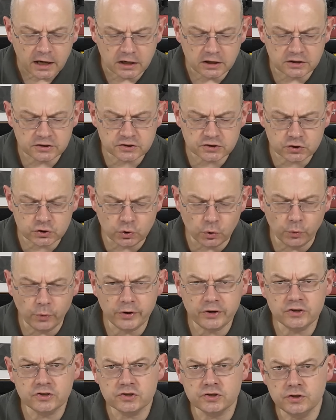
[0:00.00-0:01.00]
Uh,
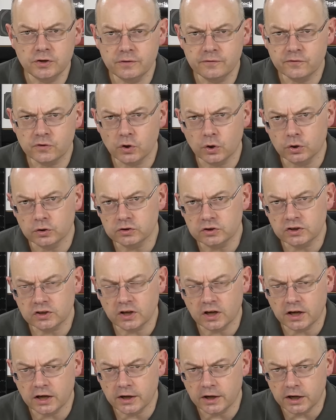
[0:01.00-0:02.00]
storage, you've got
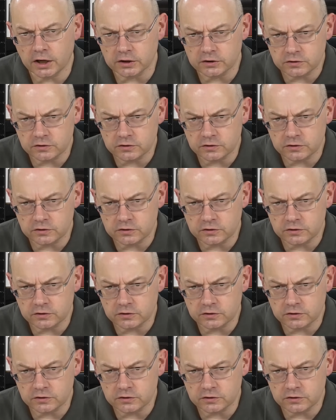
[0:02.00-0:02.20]
uh,